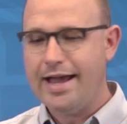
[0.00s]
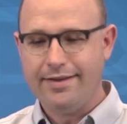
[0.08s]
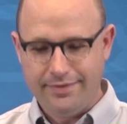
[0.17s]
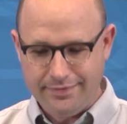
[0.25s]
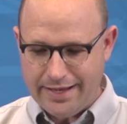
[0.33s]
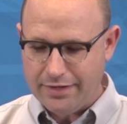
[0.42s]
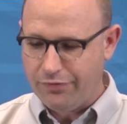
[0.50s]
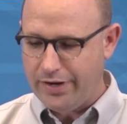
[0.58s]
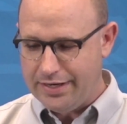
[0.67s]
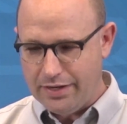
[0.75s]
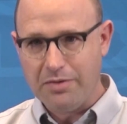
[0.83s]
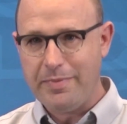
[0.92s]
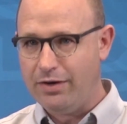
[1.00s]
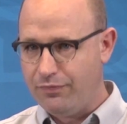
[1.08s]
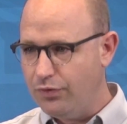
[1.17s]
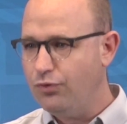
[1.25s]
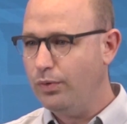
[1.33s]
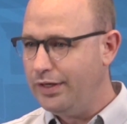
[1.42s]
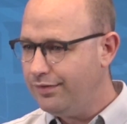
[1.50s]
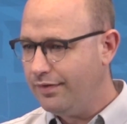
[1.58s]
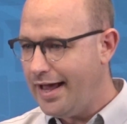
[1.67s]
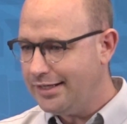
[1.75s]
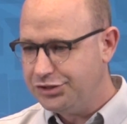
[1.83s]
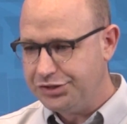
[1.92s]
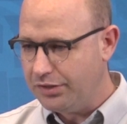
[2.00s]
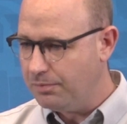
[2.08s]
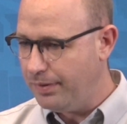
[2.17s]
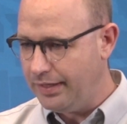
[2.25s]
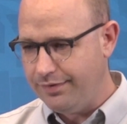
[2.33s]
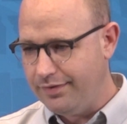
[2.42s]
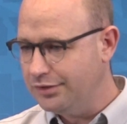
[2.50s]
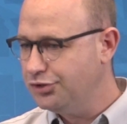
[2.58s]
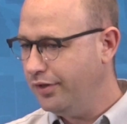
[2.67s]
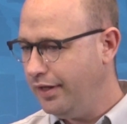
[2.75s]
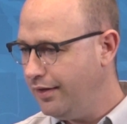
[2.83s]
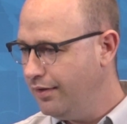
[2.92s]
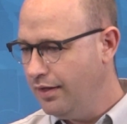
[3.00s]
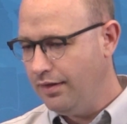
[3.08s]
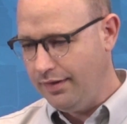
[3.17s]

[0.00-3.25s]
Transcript: That's exactly right. Now, they made a few tweaks last year, but essentially,